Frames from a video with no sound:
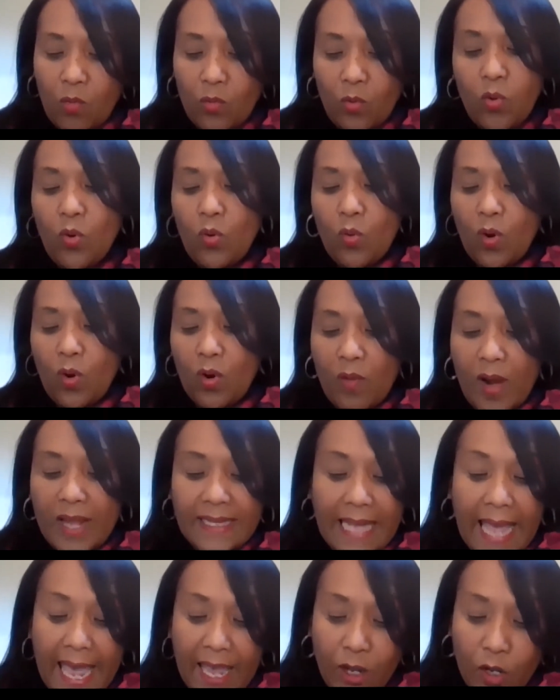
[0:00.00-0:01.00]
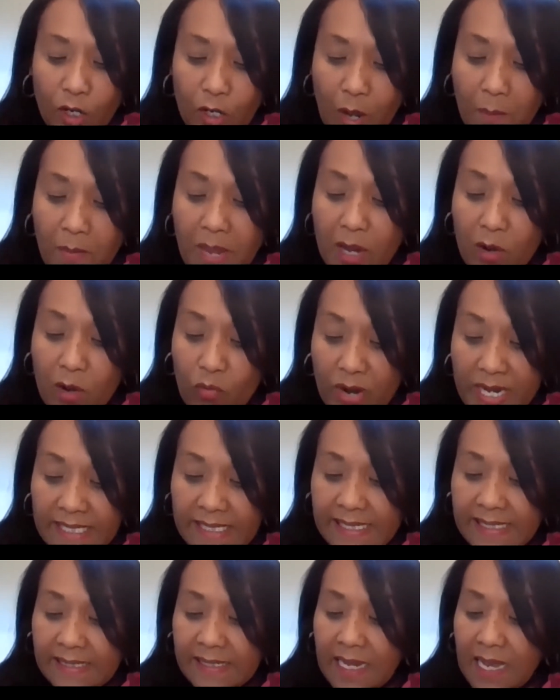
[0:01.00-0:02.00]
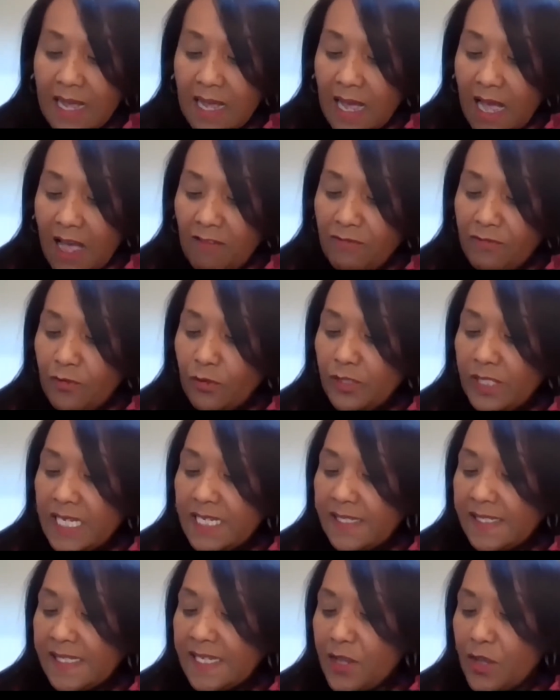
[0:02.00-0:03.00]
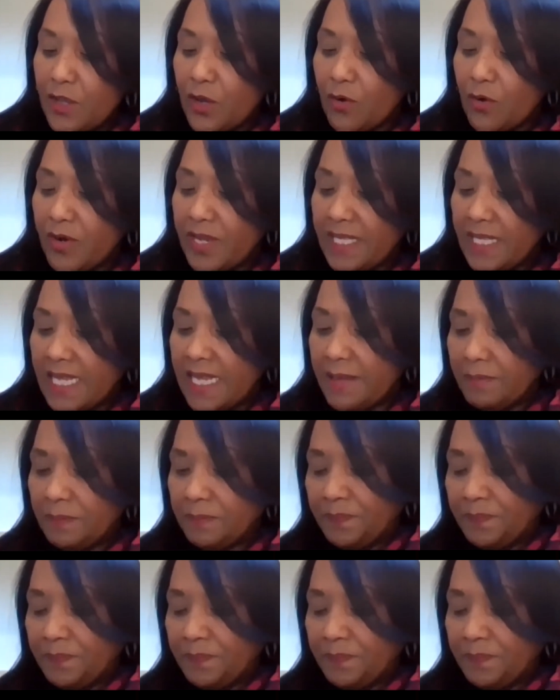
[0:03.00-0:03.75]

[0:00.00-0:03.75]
who were at economic risk of food insecurity.